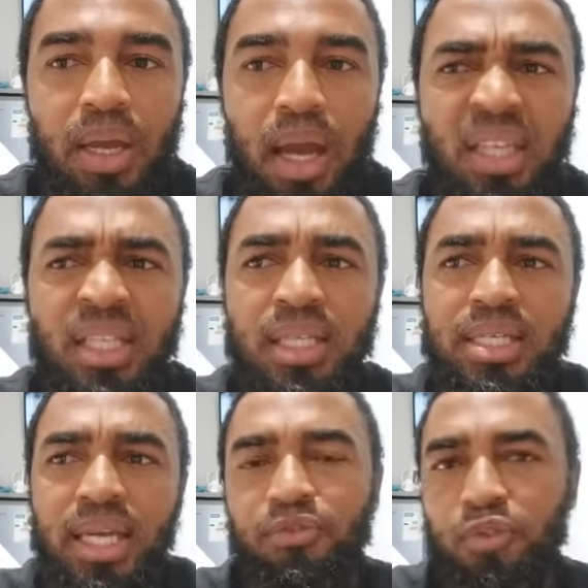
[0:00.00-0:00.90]
I think the
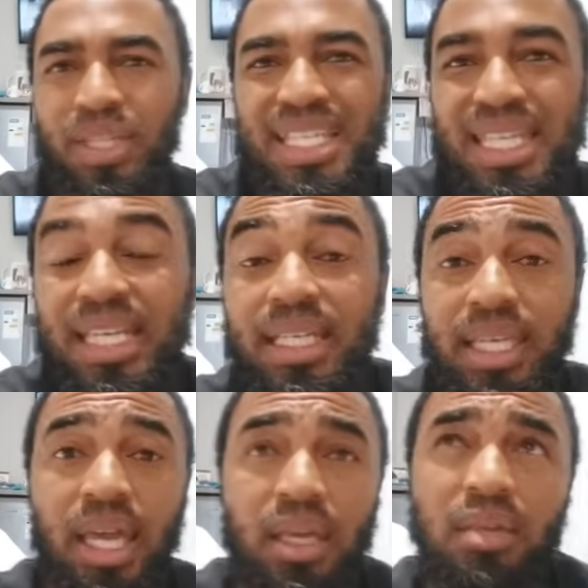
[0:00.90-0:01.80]
ticket for this three
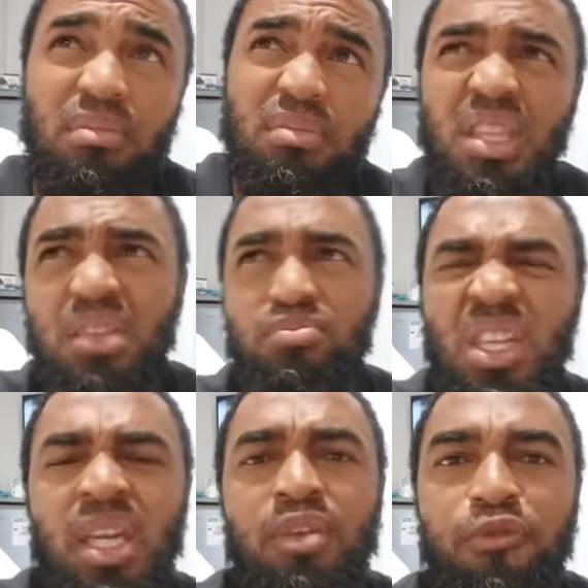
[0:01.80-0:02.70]
day
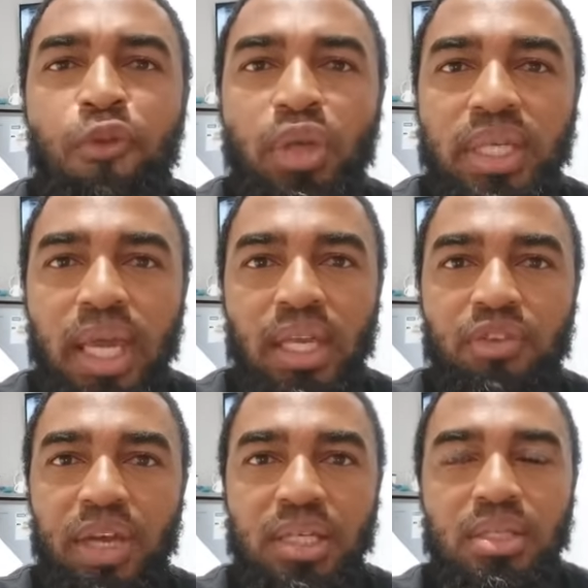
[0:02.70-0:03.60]
three, four day
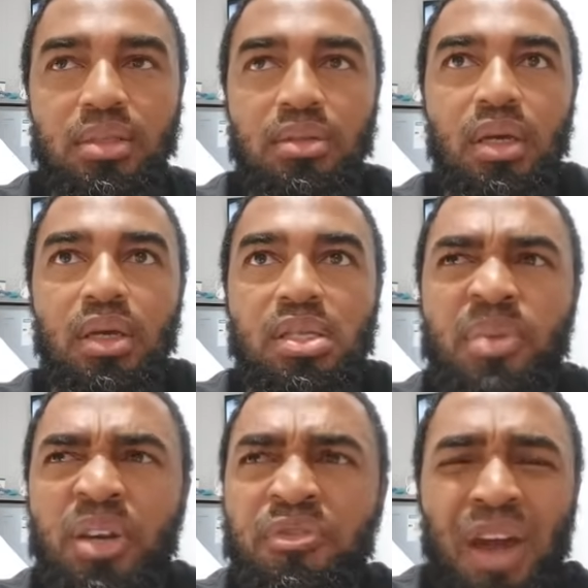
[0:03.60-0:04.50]
event. Uh,
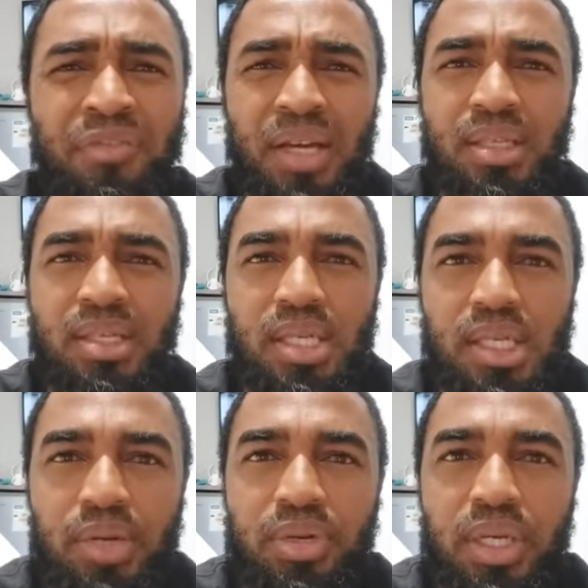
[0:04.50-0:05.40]
about
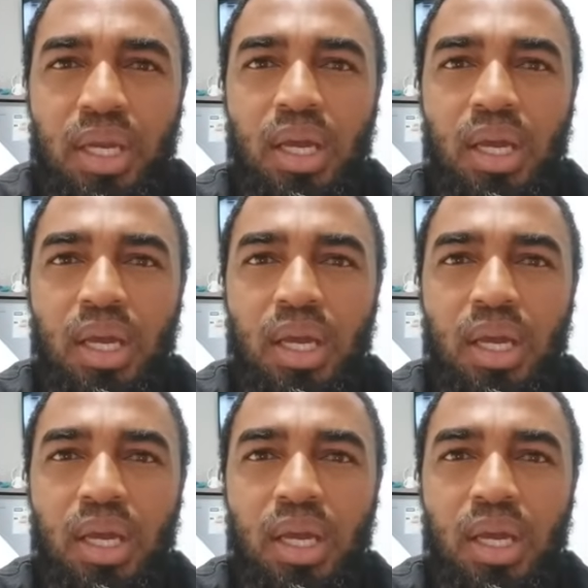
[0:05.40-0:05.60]
5,600.